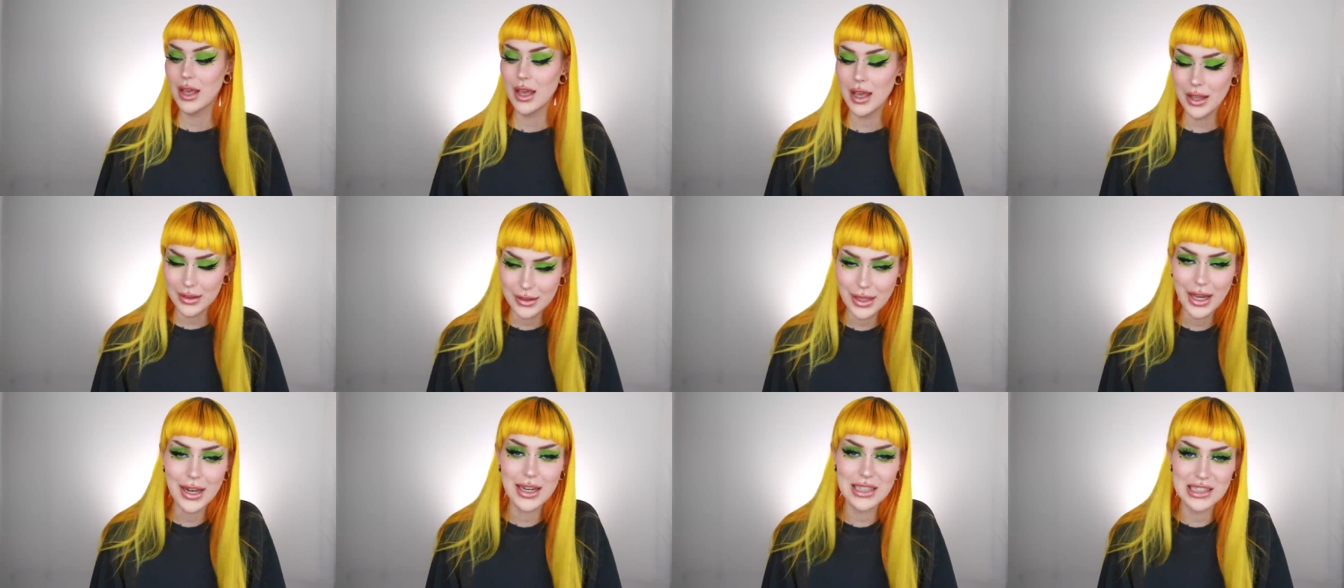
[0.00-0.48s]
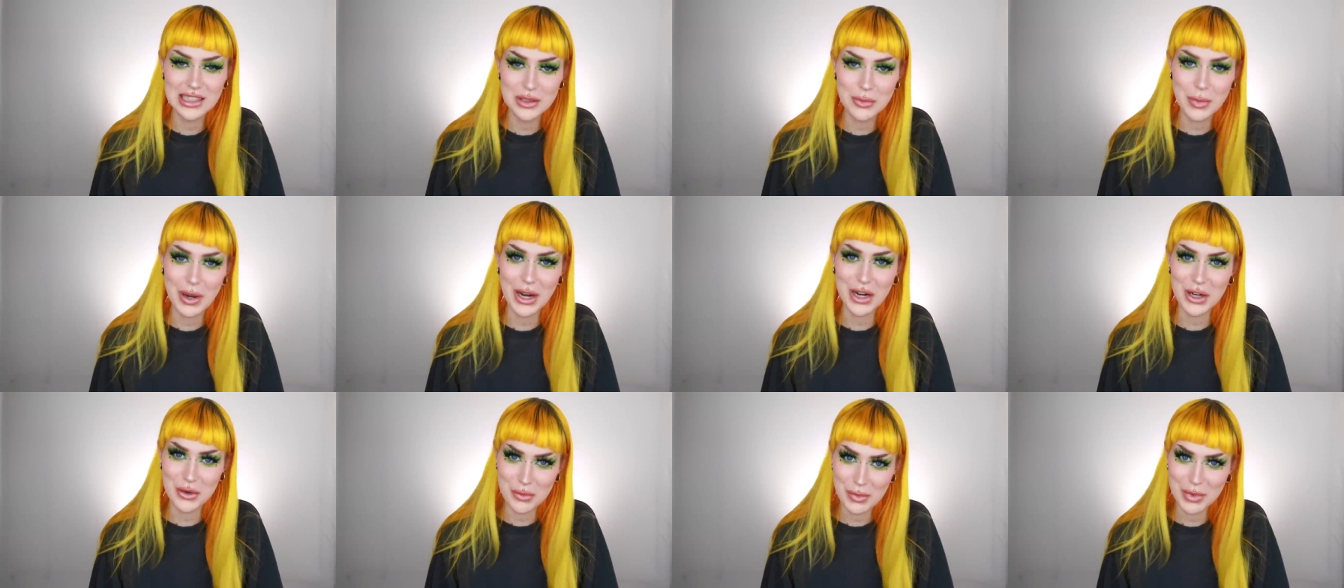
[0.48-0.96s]
and that
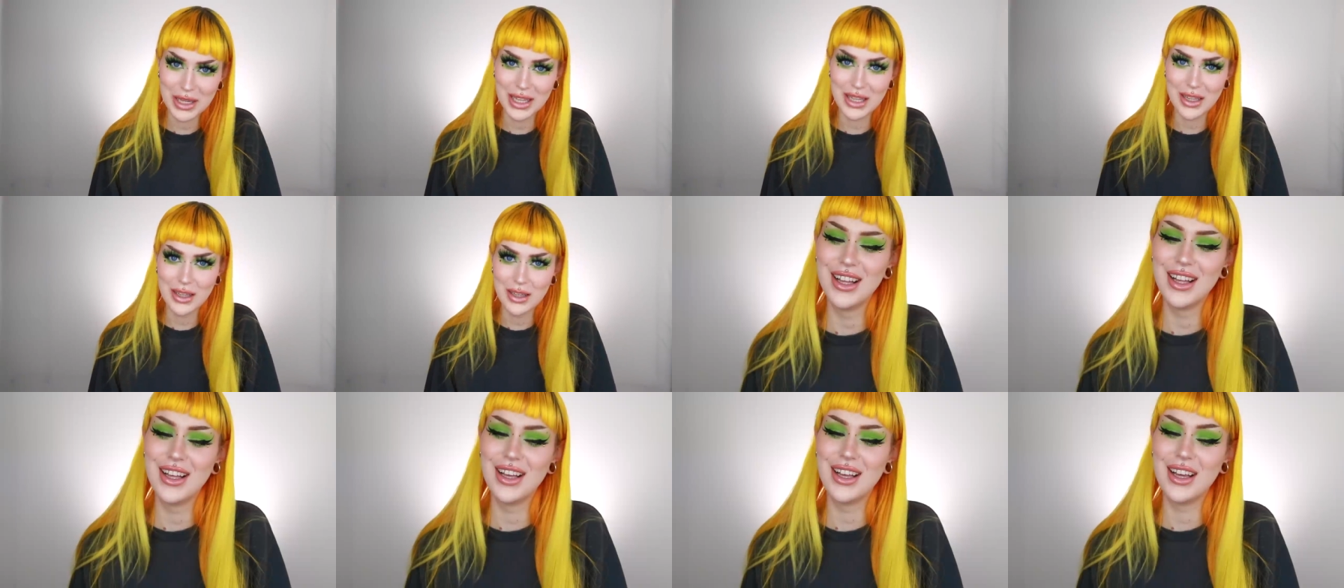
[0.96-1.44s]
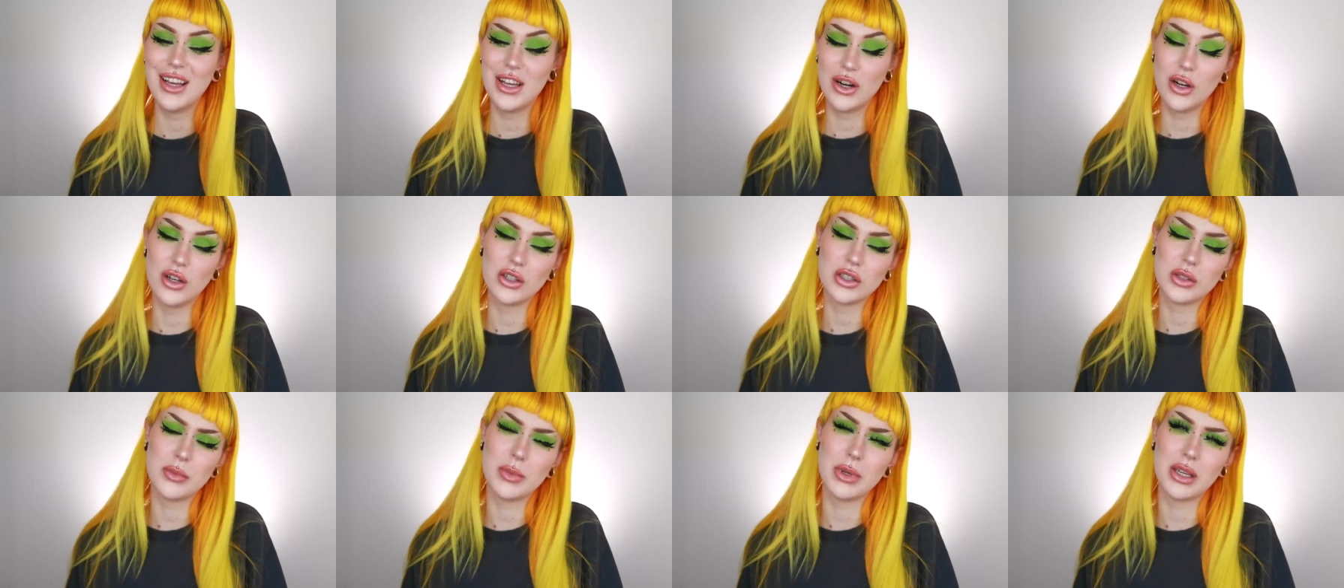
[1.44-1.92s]
inspired me, and
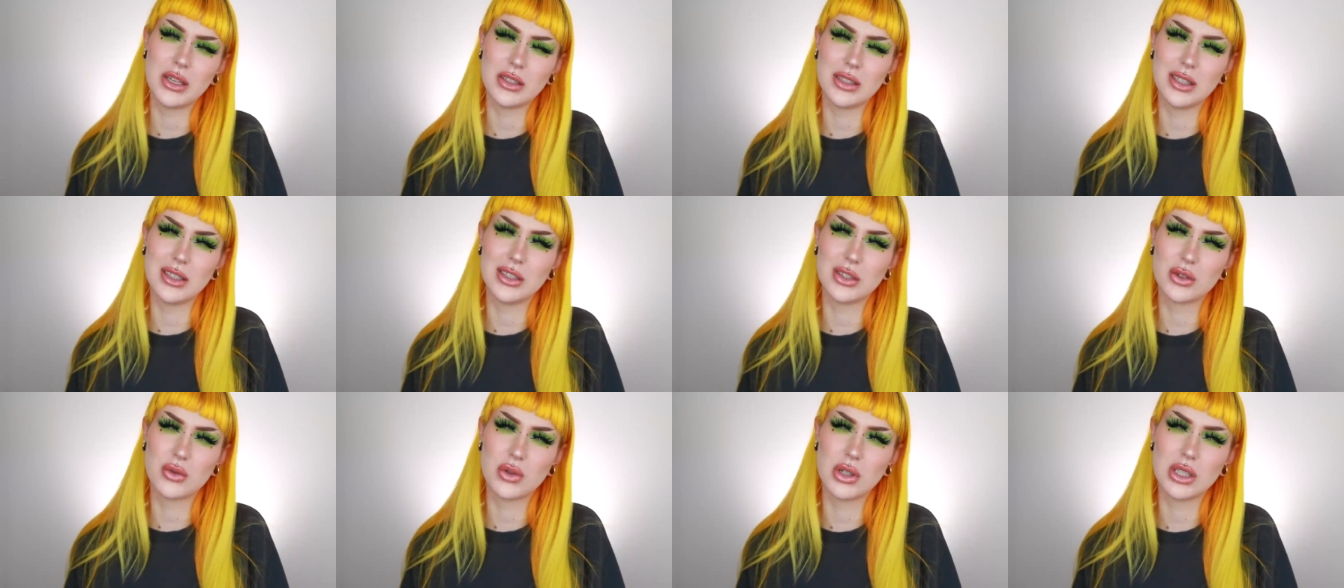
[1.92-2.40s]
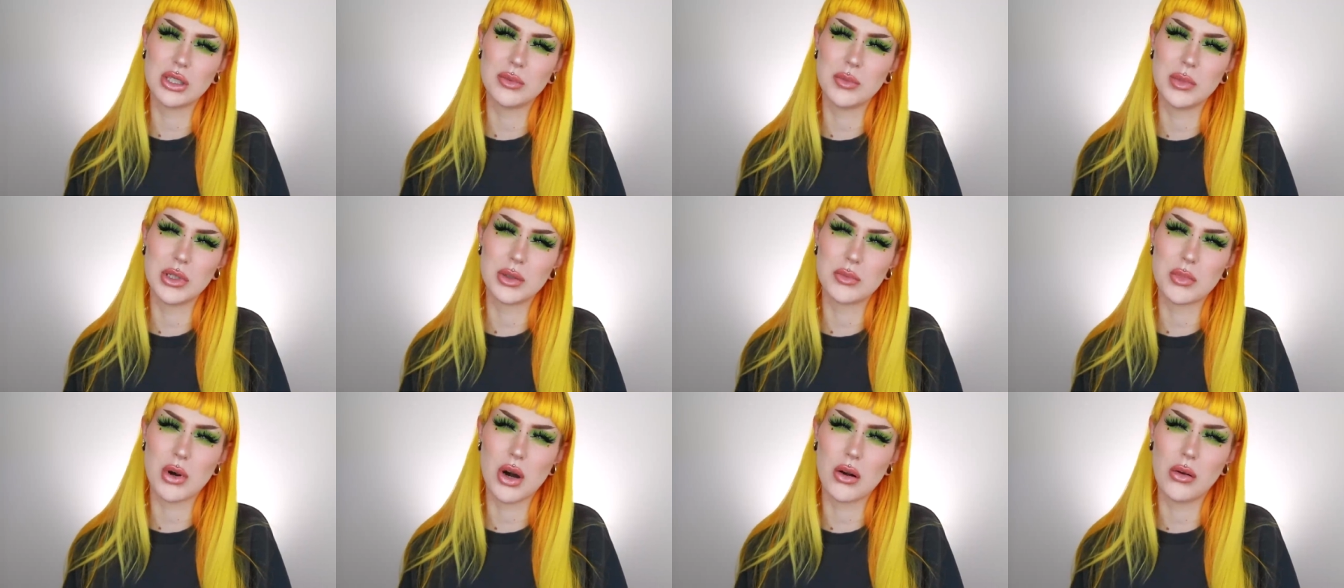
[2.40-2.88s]
also because it's
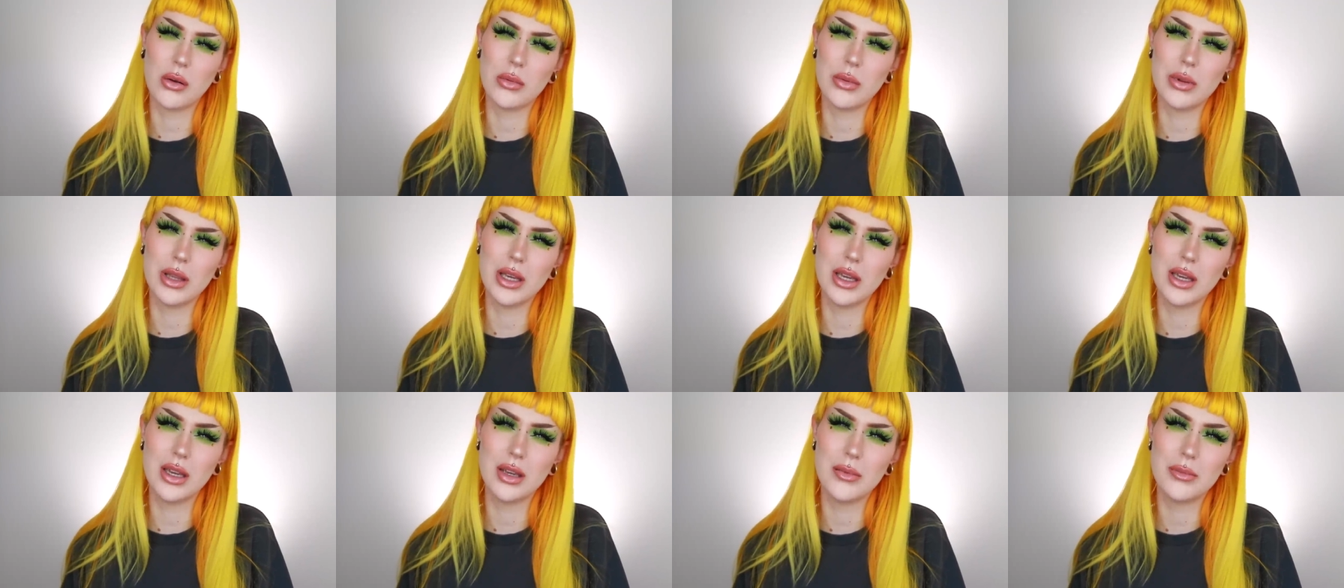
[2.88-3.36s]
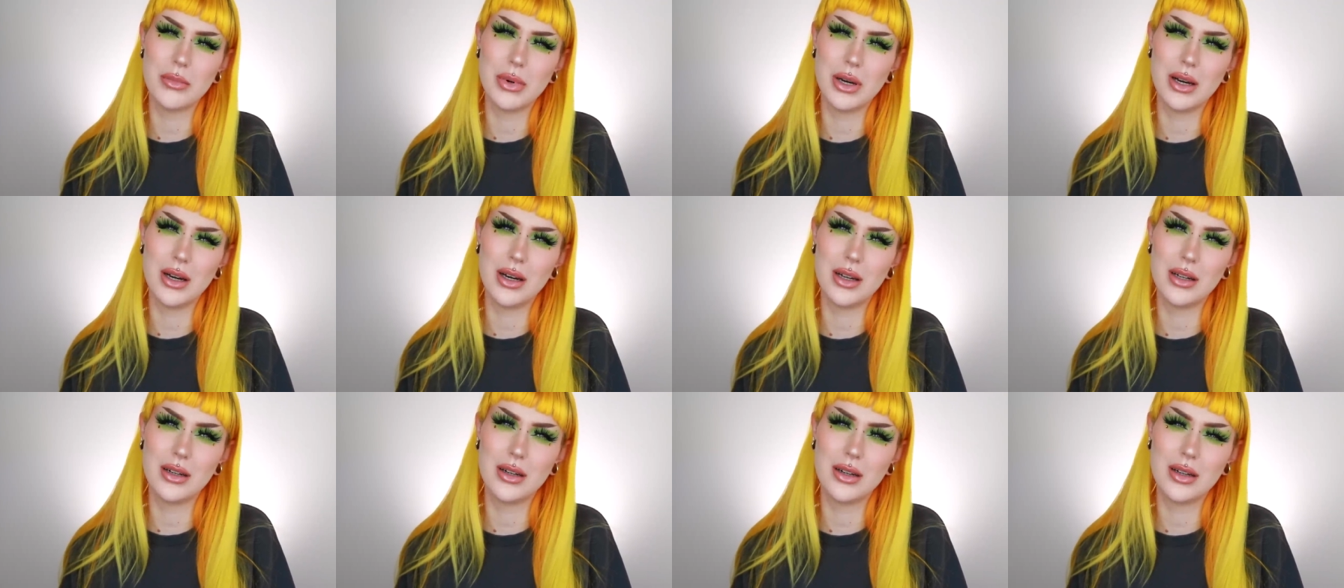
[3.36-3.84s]
Christmas probably.
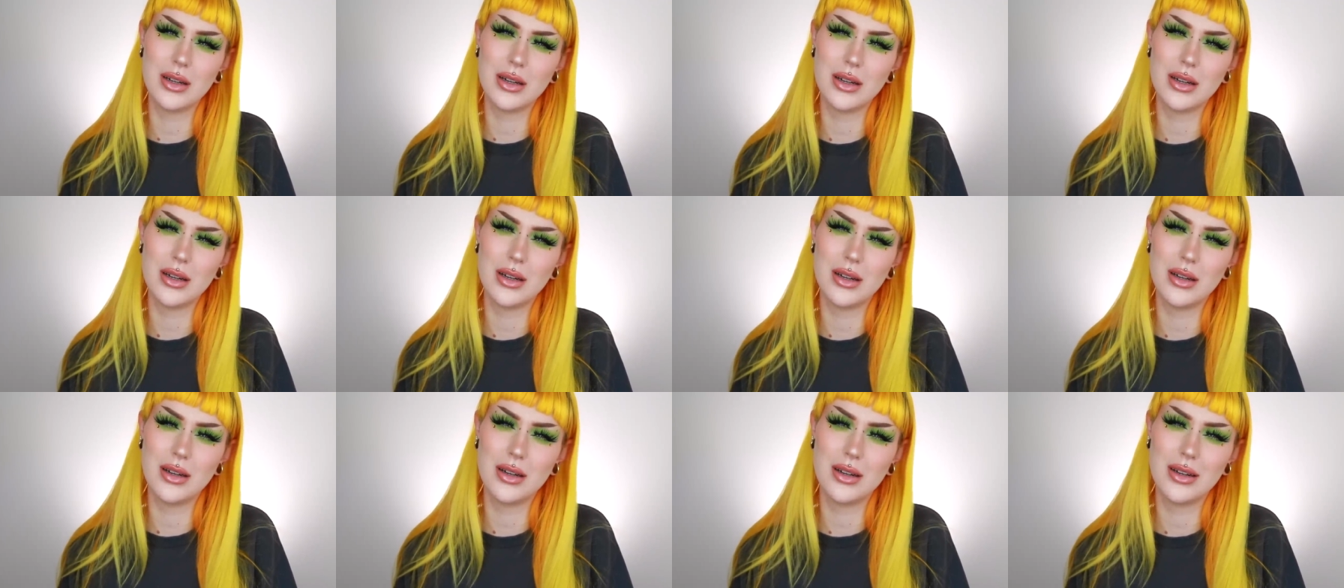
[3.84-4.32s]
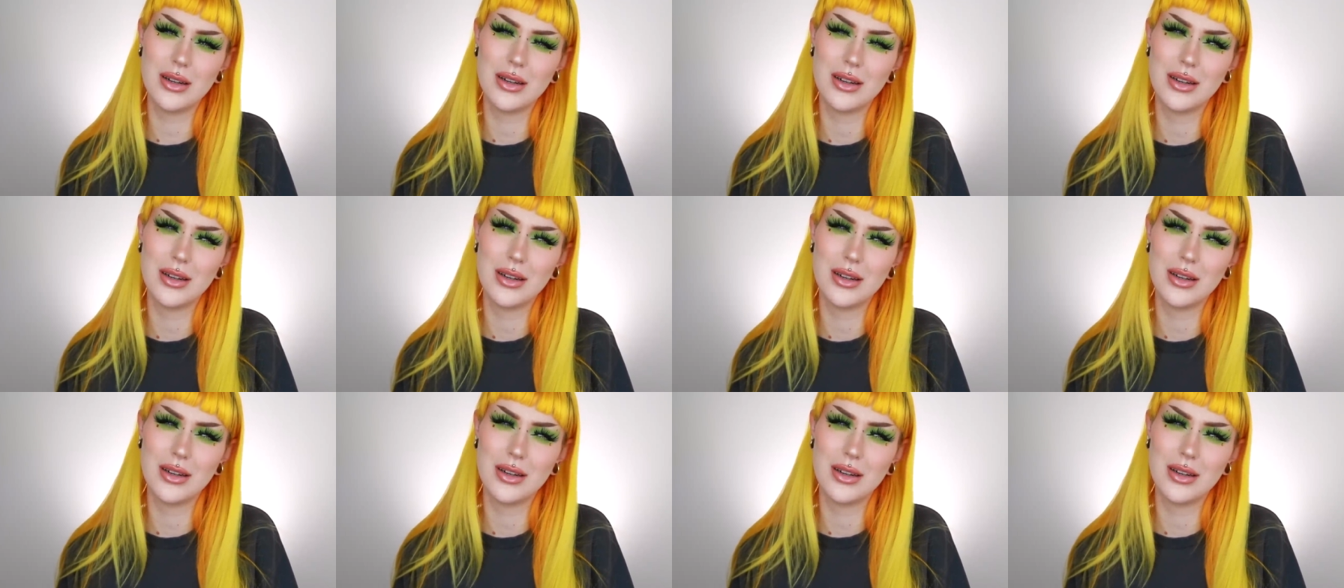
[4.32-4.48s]
But uh,